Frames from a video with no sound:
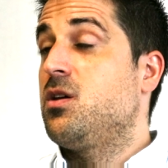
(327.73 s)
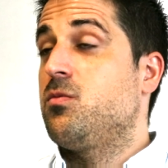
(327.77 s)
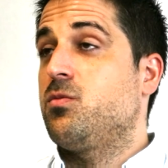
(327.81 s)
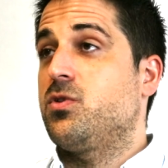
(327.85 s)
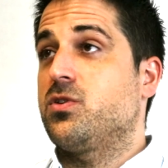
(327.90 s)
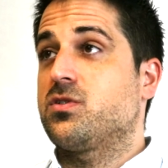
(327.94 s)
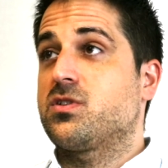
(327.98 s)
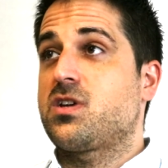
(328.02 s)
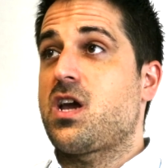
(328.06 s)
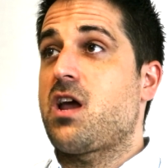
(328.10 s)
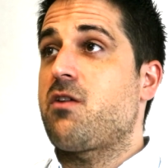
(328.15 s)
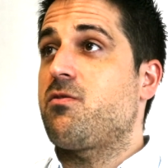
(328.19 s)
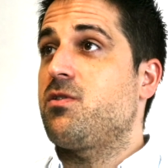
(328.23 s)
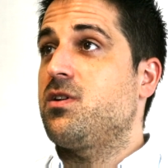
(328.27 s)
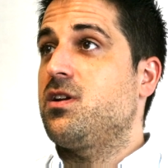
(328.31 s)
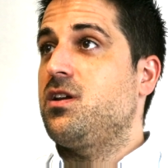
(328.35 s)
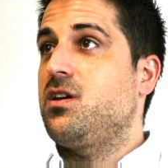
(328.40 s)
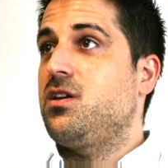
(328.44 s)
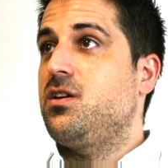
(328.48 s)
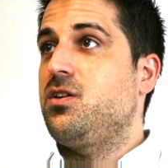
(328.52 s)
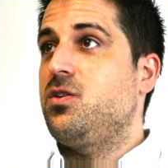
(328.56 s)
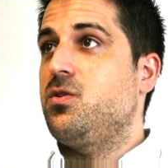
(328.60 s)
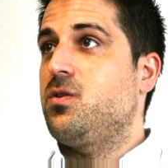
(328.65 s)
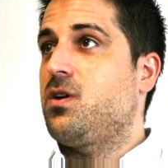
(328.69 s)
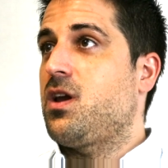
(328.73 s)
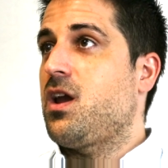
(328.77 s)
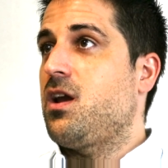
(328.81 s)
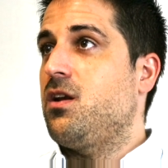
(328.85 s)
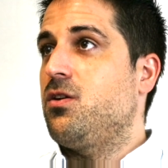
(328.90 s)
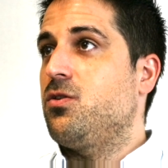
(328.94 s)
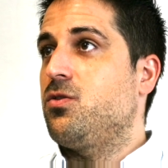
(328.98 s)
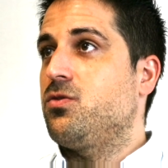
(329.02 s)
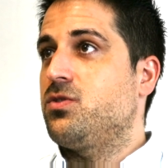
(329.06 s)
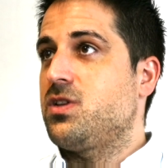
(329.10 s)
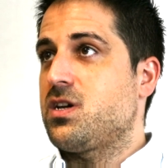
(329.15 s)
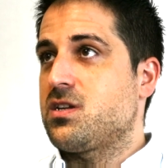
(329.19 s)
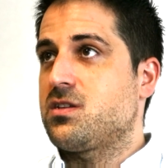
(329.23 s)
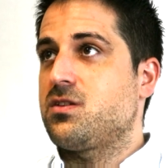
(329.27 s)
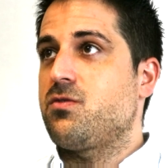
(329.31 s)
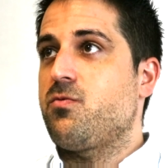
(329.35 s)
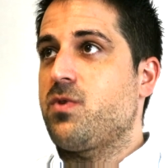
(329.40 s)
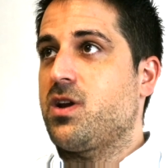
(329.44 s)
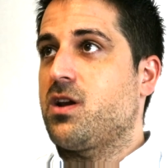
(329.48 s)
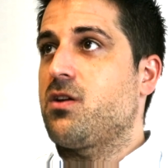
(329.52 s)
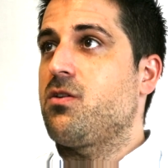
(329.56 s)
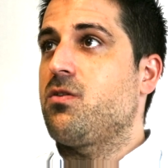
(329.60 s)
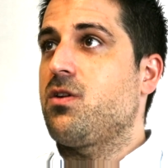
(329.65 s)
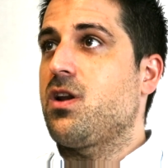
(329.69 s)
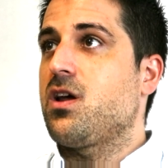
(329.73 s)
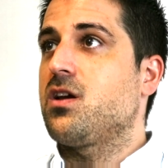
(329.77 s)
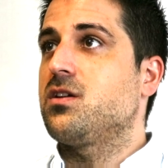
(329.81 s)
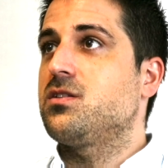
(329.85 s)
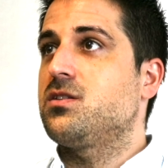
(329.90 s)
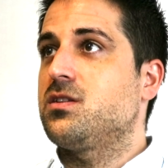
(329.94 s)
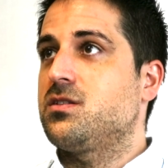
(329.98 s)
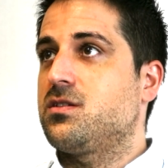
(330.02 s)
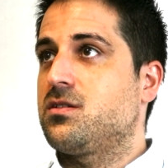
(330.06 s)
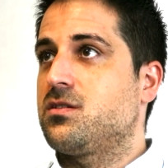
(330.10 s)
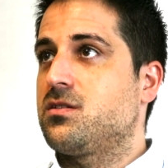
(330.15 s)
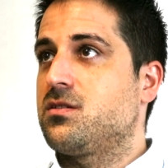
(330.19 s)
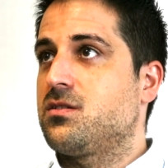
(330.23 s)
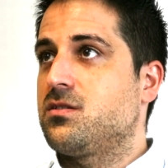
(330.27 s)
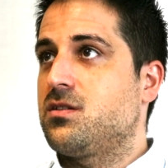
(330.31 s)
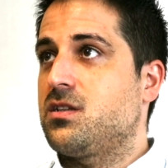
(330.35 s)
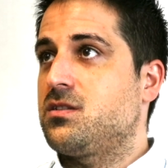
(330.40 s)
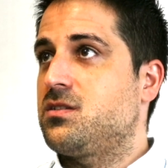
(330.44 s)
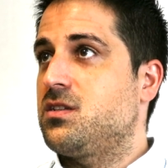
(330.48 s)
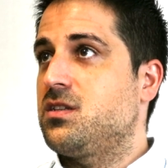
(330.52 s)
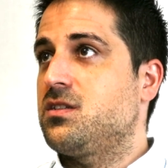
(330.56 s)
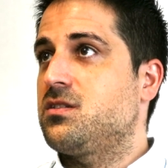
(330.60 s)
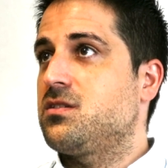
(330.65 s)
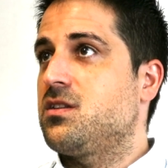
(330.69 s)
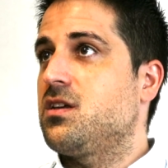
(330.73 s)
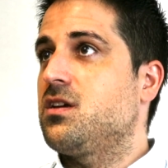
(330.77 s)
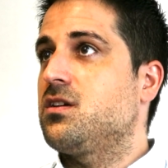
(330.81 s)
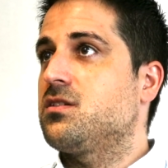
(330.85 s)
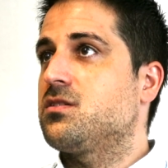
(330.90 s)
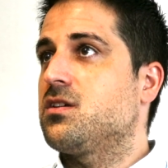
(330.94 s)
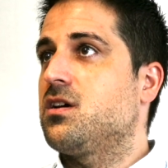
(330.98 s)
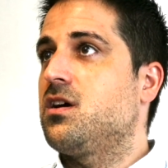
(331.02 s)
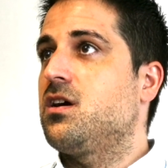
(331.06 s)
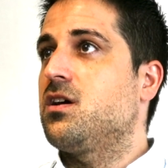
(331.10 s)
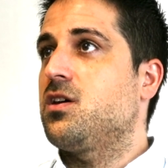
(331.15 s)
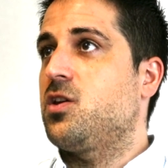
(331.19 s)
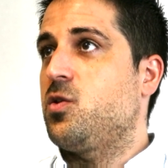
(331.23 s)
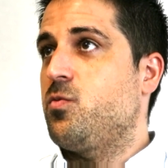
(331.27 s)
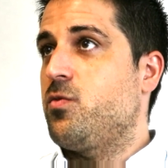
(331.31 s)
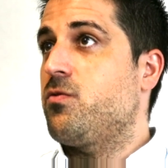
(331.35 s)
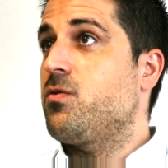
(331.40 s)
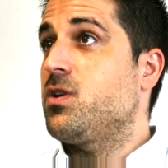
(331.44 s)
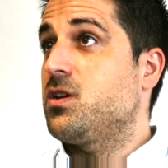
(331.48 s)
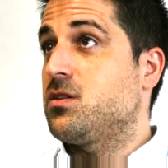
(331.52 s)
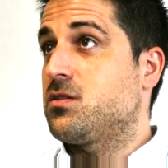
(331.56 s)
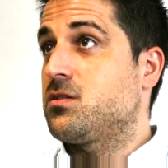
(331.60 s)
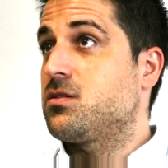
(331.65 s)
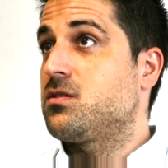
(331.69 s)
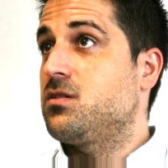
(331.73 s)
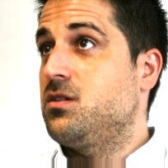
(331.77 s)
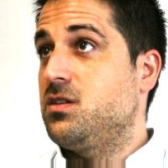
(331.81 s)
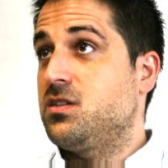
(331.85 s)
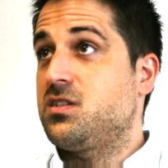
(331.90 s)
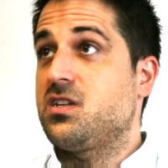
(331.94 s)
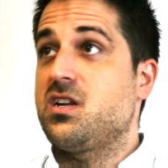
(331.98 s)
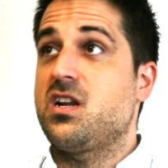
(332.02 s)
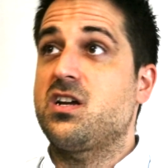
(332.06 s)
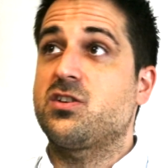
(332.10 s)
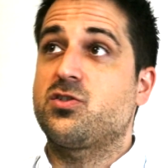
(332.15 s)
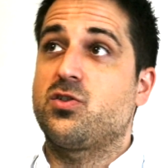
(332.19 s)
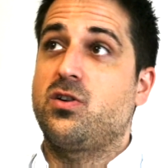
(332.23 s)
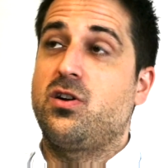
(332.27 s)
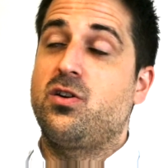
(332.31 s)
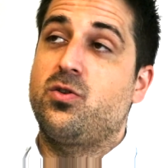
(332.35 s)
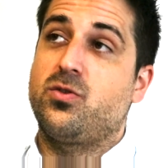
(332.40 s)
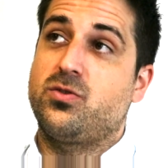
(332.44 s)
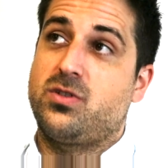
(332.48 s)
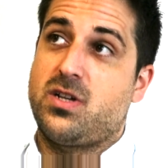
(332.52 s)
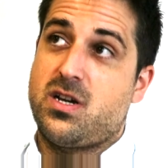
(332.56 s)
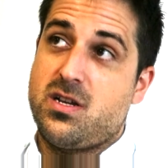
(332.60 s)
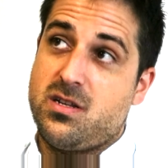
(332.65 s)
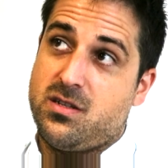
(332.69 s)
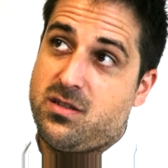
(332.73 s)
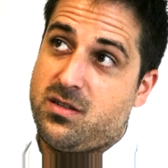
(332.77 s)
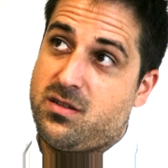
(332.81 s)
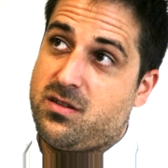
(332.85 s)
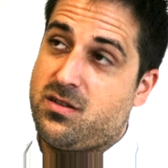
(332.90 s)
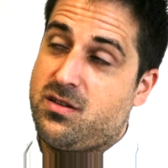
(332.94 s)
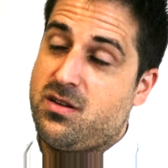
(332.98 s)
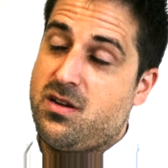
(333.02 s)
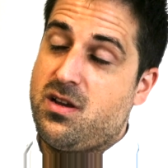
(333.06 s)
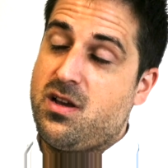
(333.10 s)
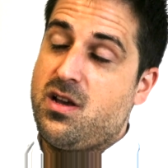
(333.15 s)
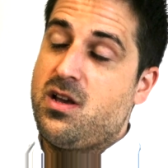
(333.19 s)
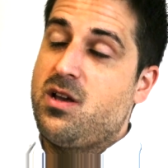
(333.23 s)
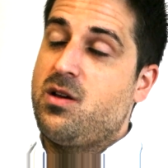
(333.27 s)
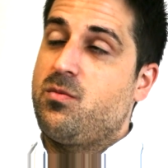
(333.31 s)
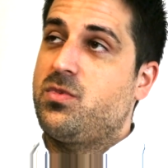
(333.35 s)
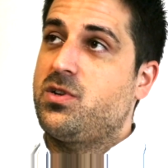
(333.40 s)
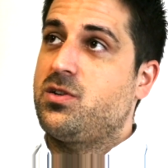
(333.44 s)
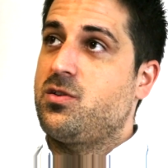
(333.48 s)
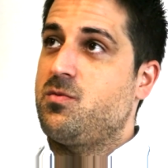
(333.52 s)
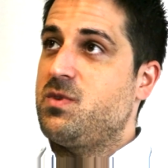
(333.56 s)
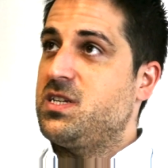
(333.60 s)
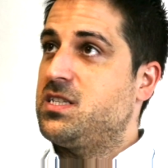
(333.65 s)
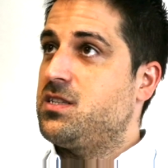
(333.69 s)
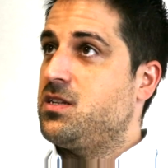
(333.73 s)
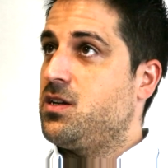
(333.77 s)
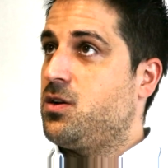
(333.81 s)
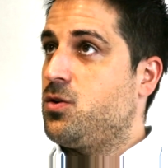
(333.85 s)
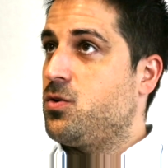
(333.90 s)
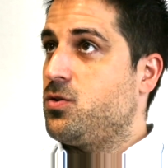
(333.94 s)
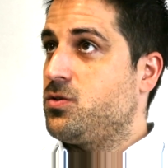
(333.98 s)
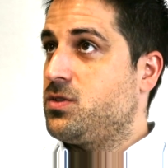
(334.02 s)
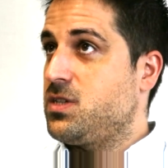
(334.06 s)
Because currently UK law doesn't recognise that these things are human rights. International law does, but domestic law